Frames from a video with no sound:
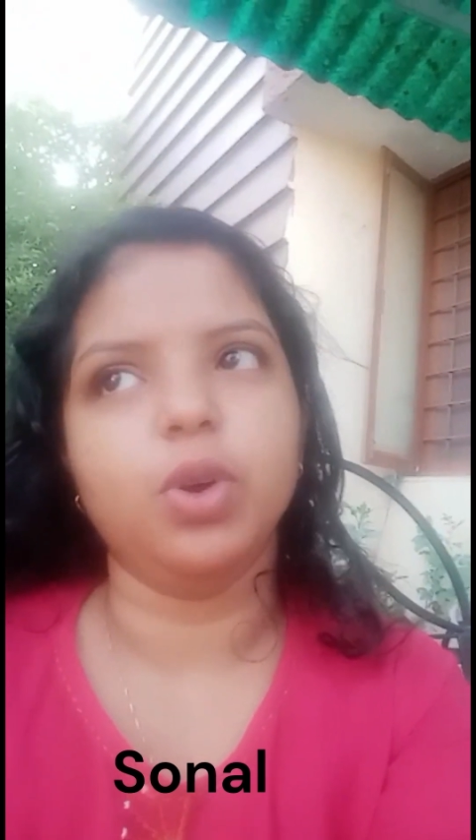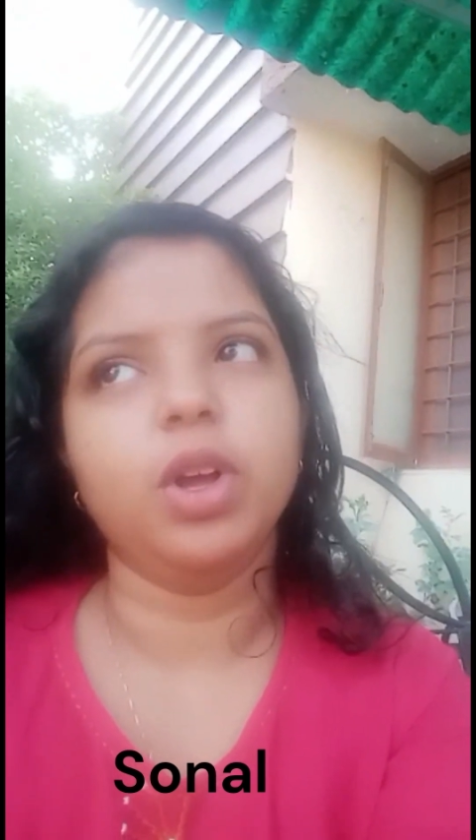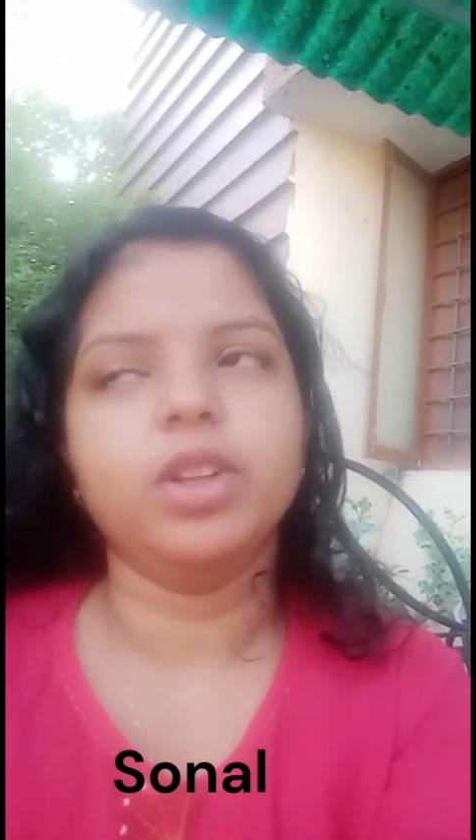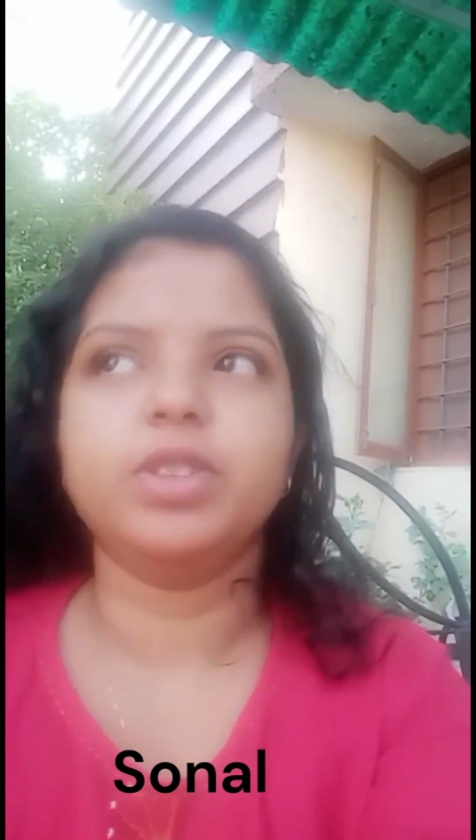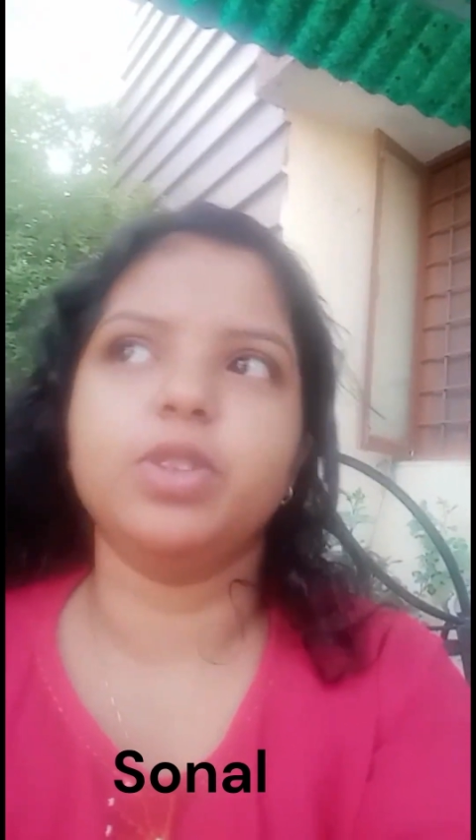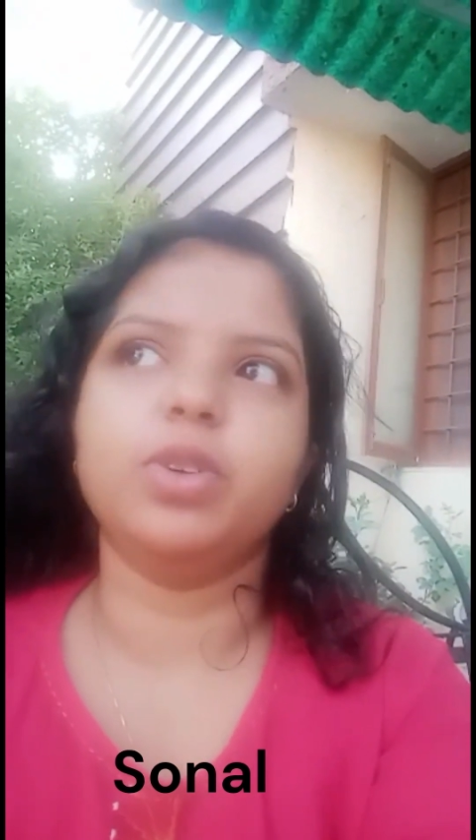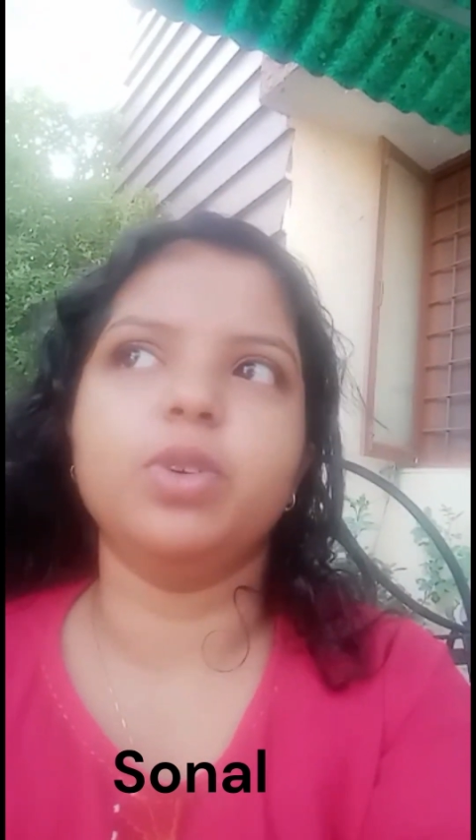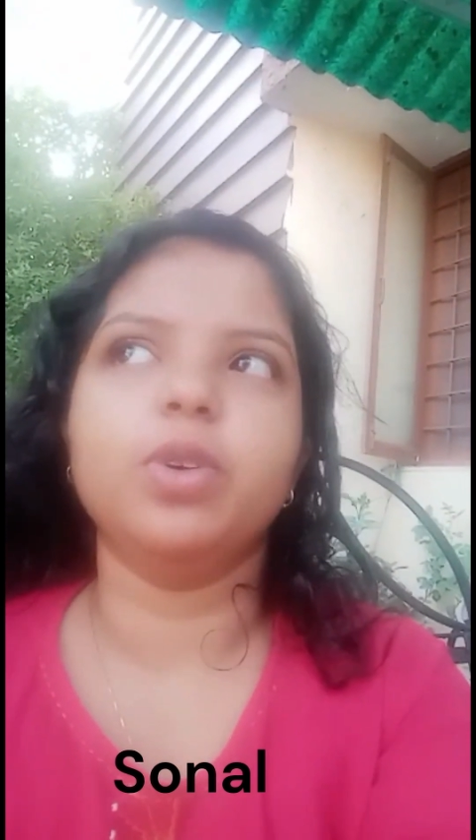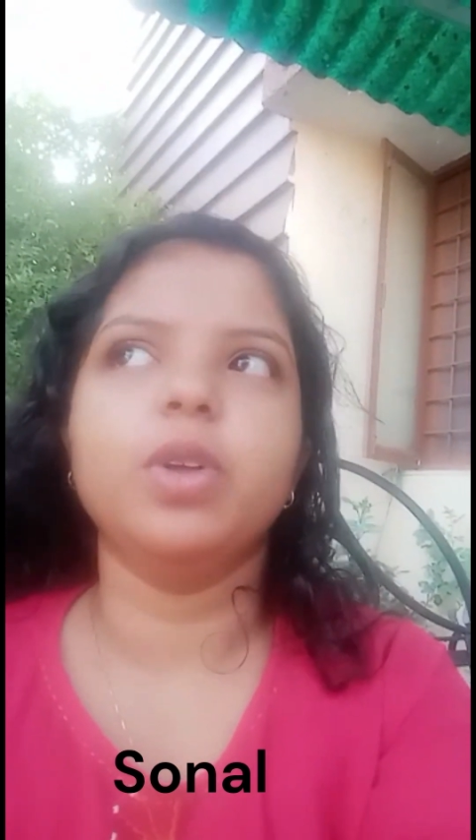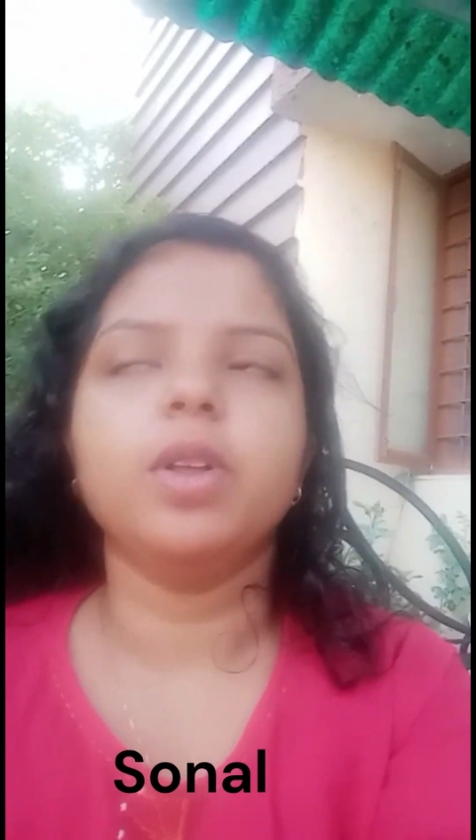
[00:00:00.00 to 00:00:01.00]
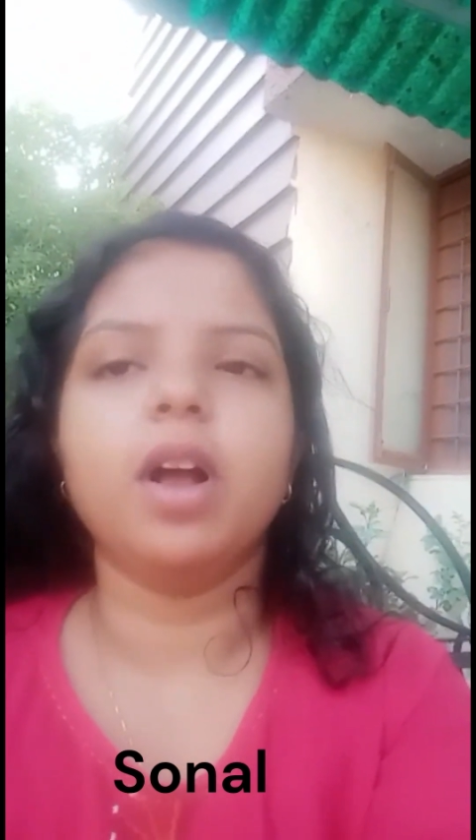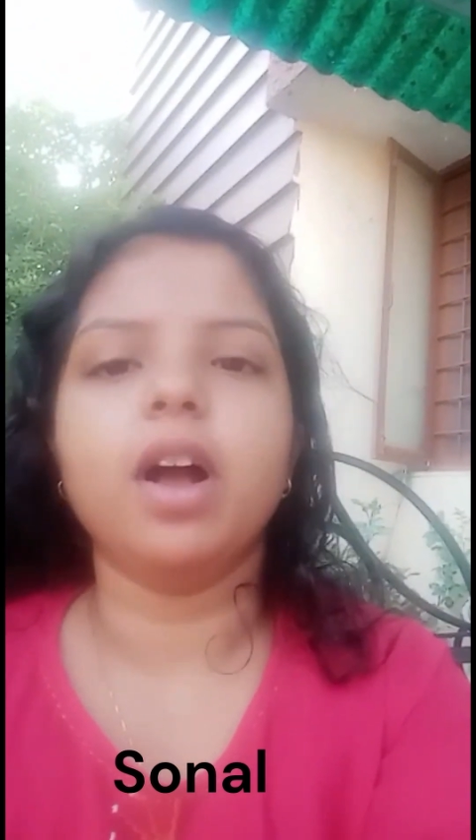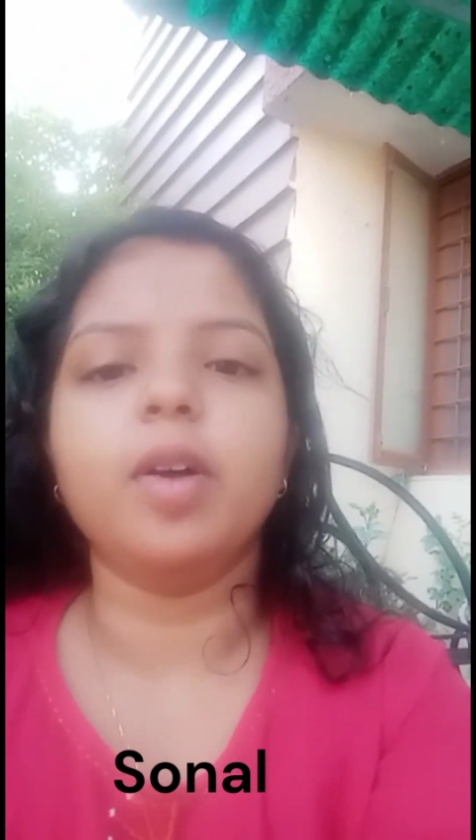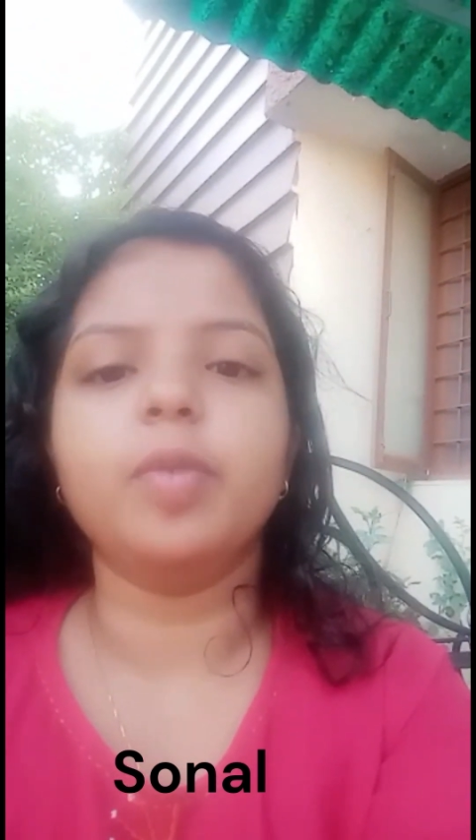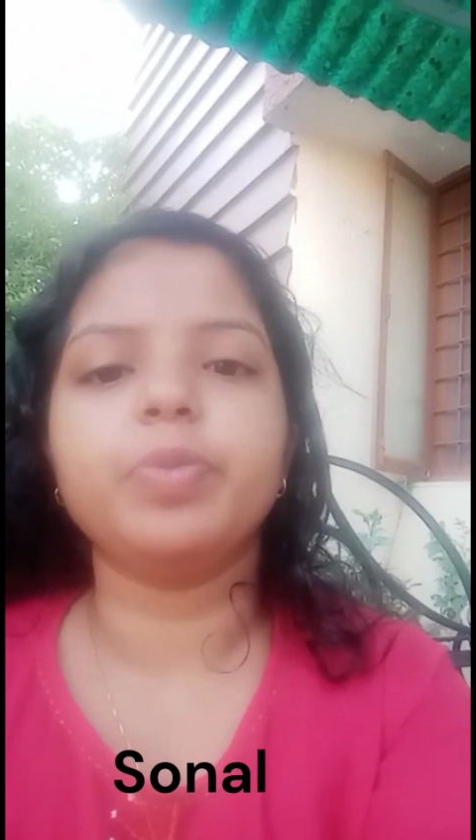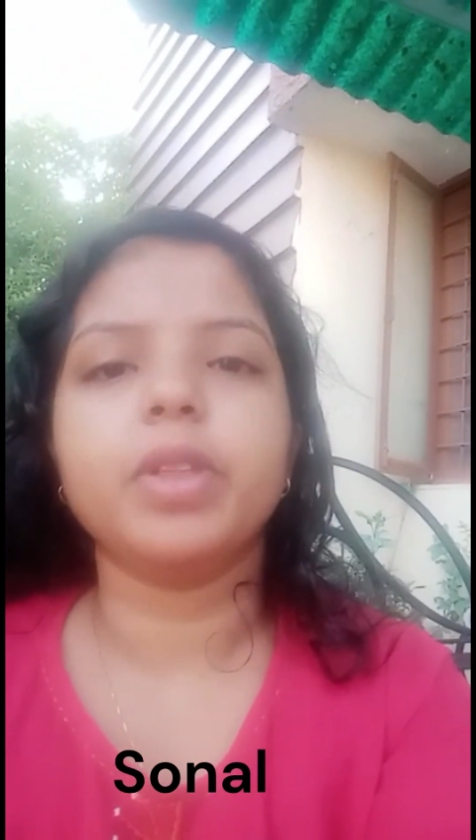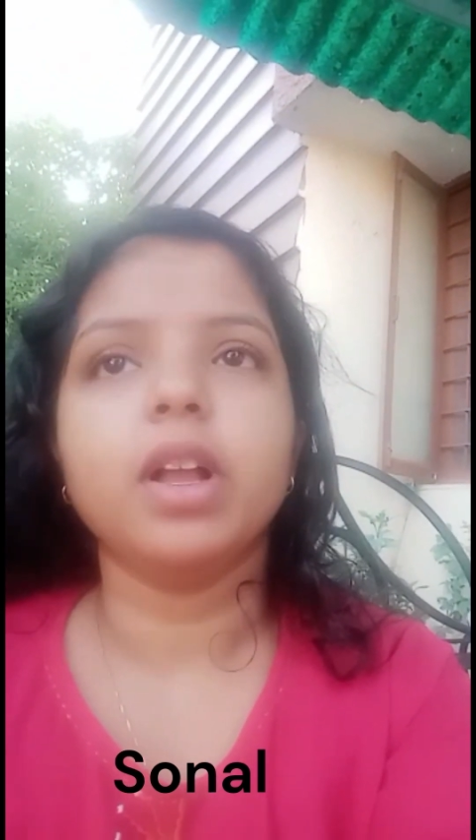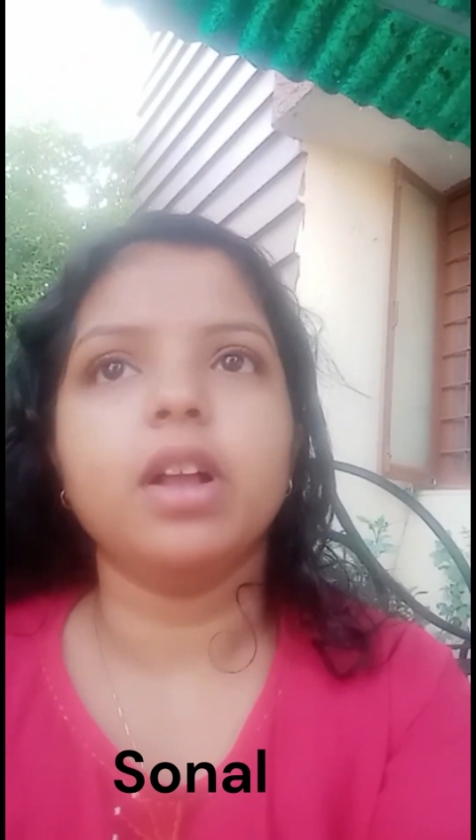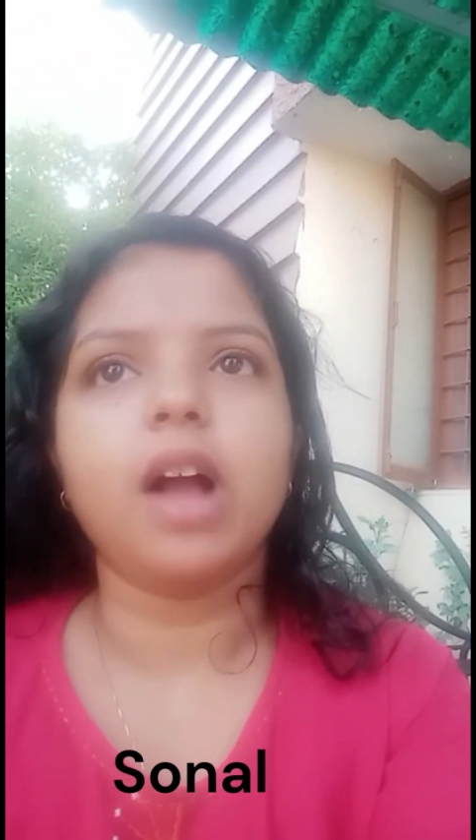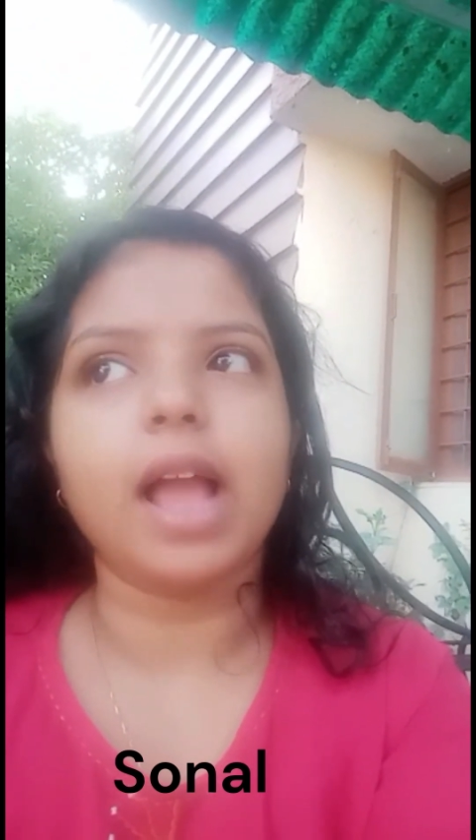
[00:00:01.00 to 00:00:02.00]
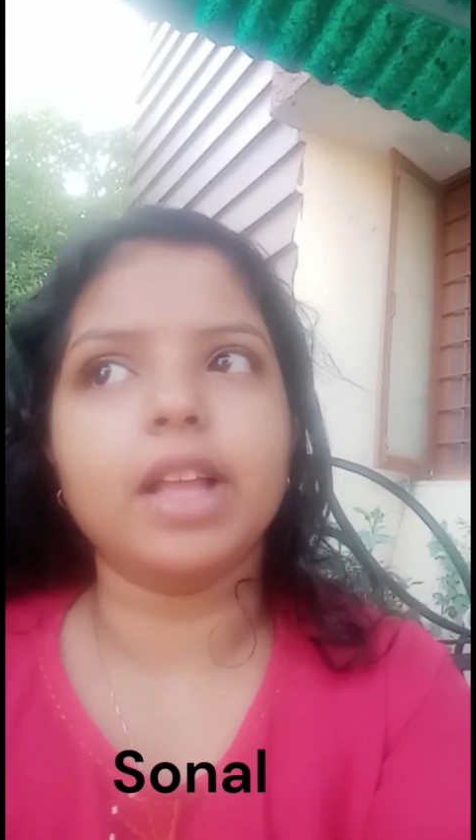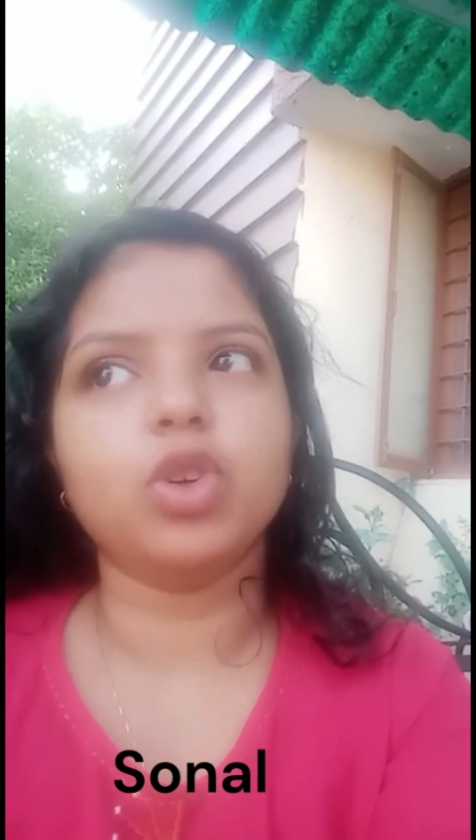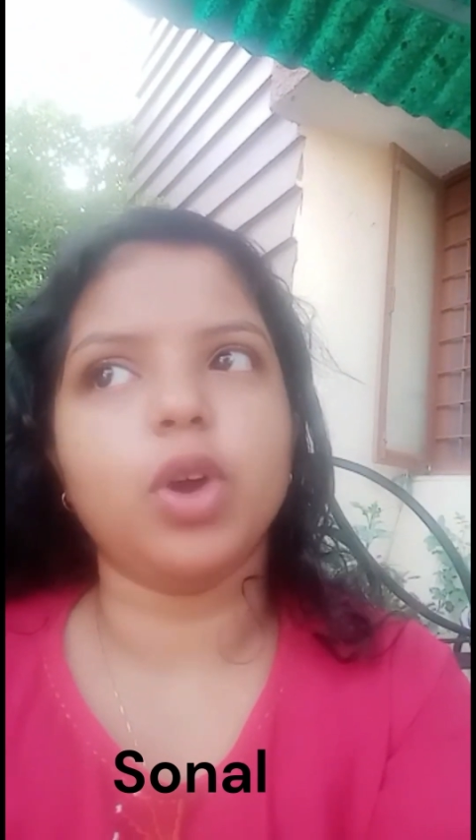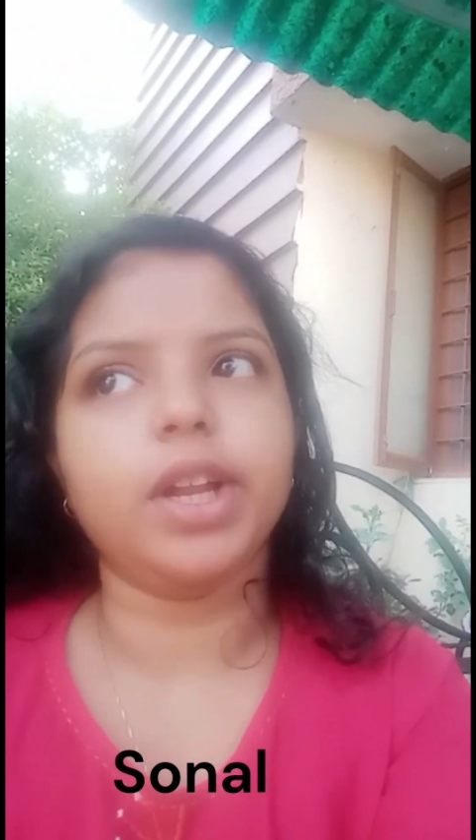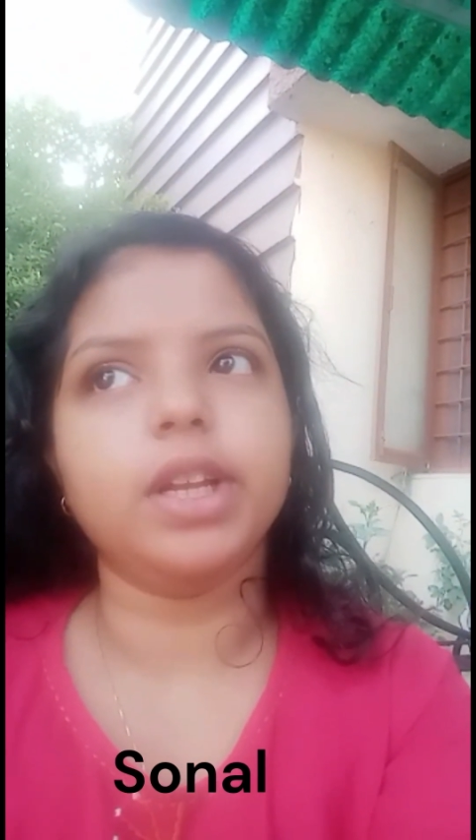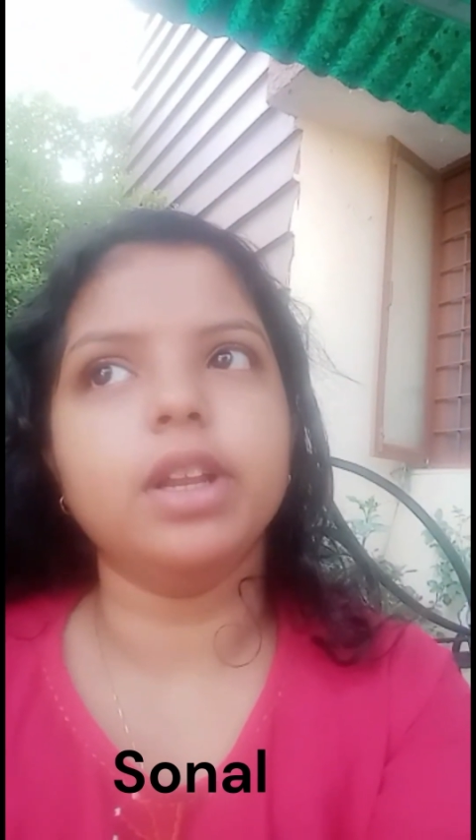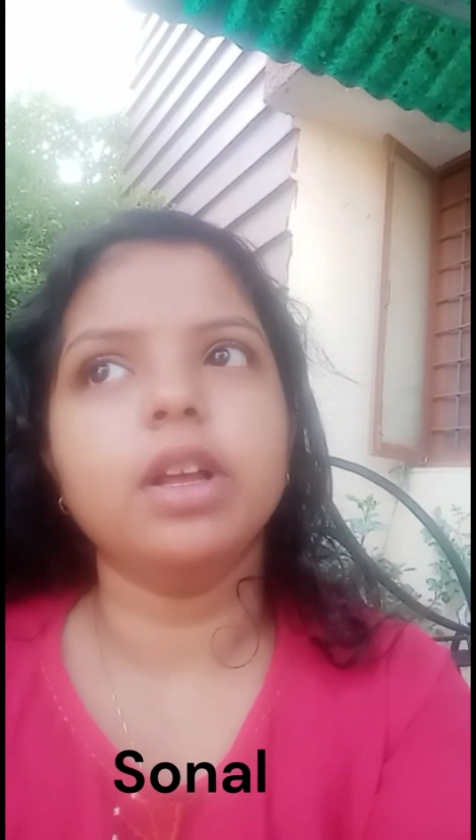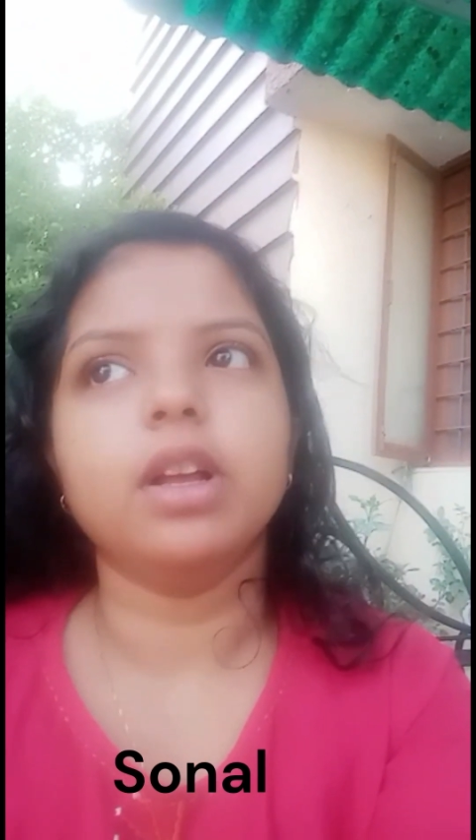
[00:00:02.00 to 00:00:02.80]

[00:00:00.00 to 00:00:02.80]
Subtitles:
So, I joined